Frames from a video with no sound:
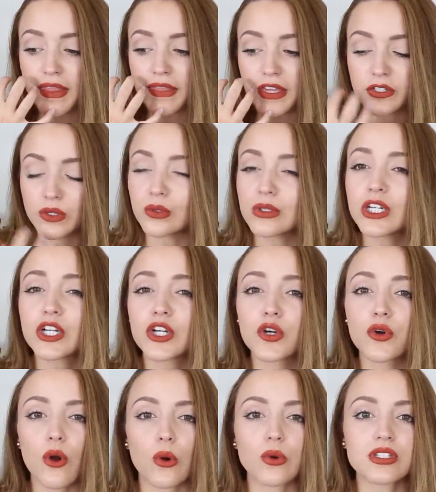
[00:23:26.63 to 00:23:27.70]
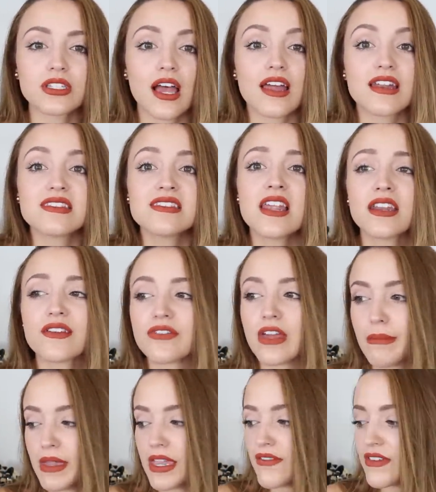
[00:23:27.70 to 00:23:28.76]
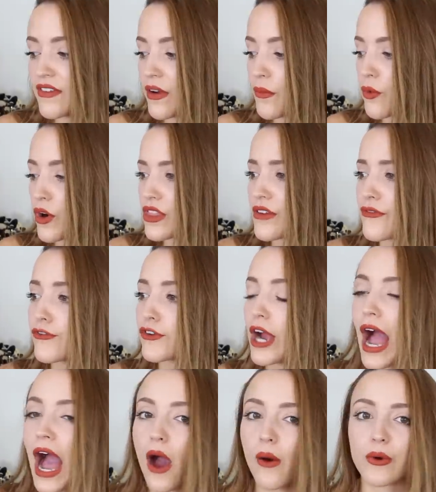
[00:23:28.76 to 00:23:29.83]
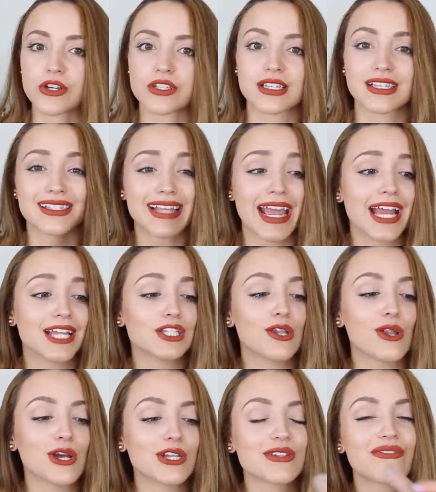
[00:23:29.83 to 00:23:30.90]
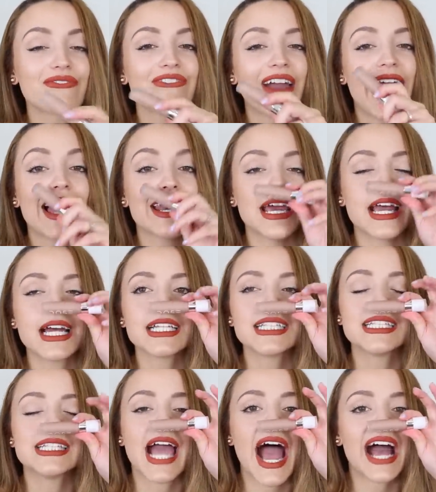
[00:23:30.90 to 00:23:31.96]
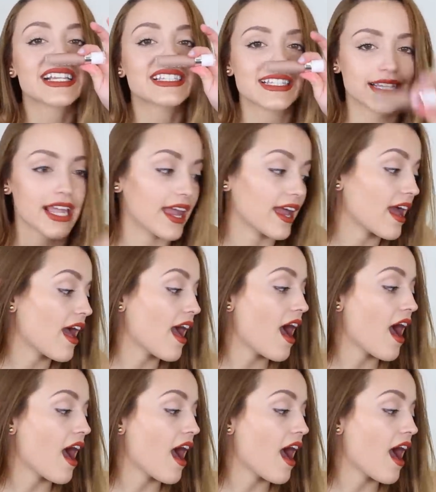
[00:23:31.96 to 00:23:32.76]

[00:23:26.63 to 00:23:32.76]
They don't look gross, none of them, even if I'm wearing them for hours. Sand looks fantastic.